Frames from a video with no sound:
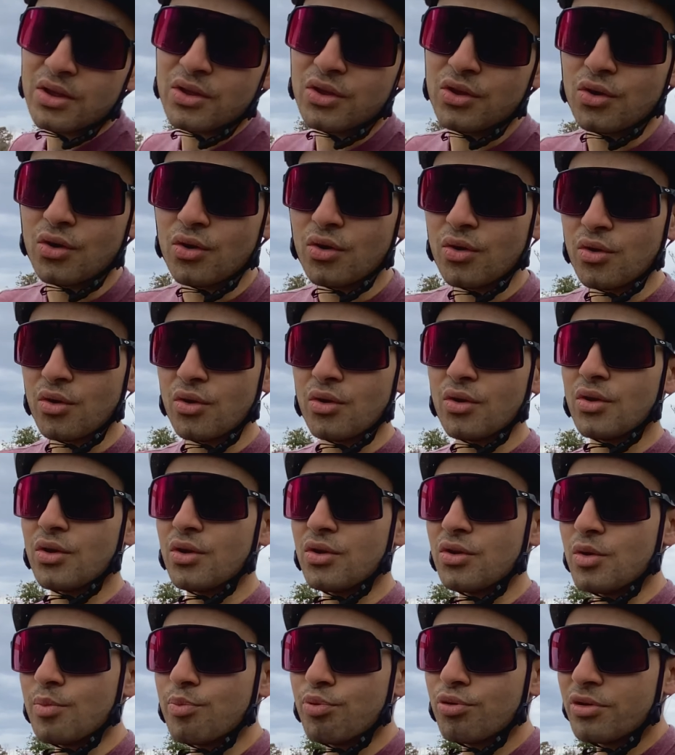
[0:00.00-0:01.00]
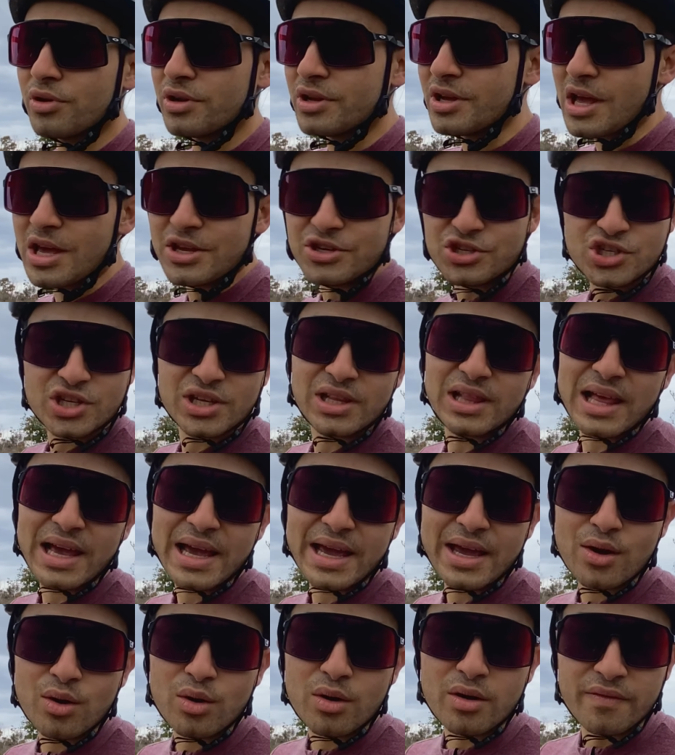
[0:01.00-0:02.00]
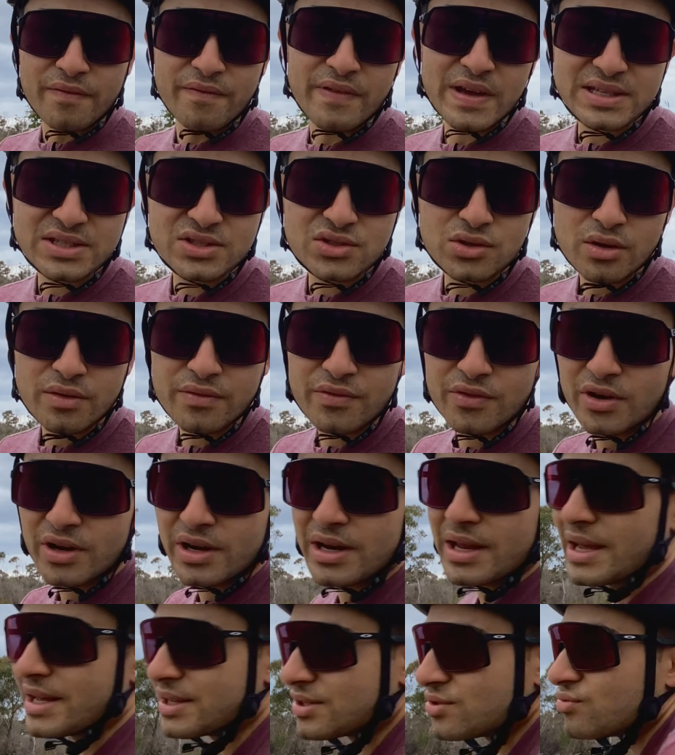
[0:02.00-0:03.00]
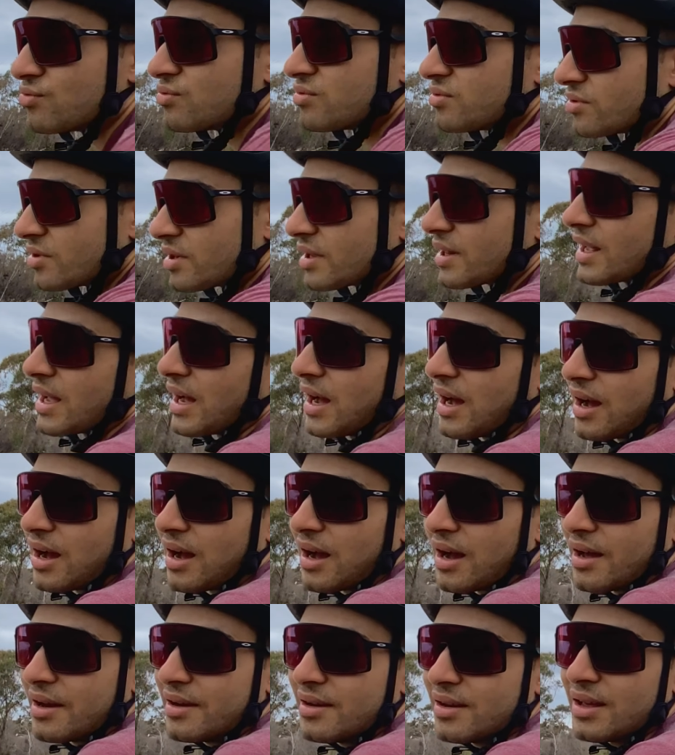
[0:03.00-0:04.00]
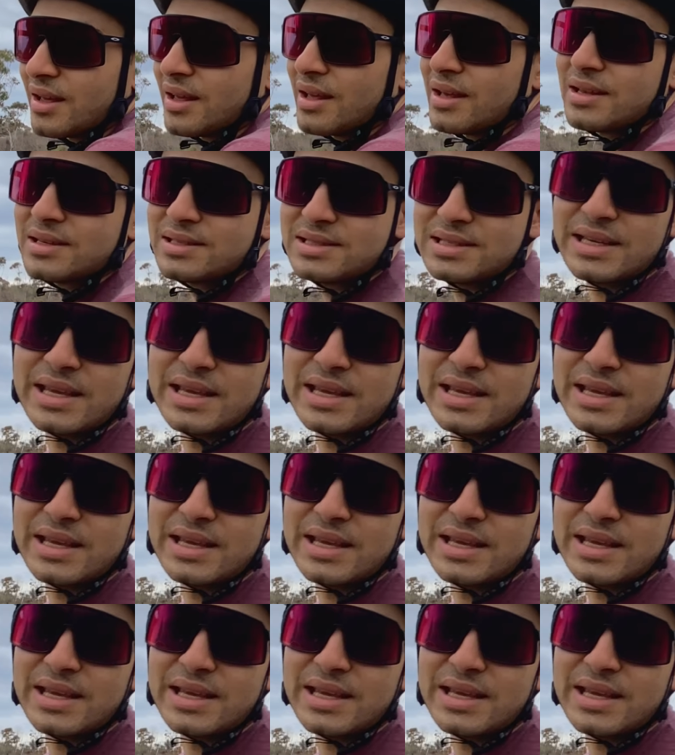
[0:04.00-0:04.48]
you put a gilet or a vest over it, it's really hard to